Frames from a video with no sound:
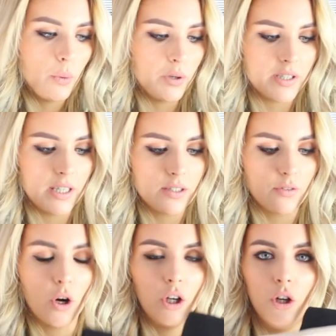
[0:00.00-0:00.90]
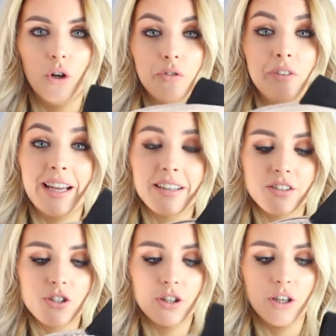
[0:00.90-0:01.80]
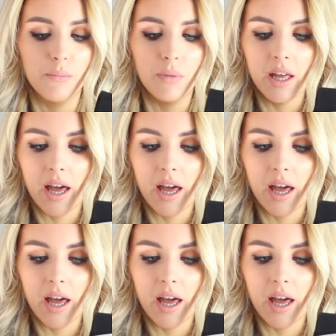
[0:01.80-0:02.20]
whereas these have got a lot of flex to them,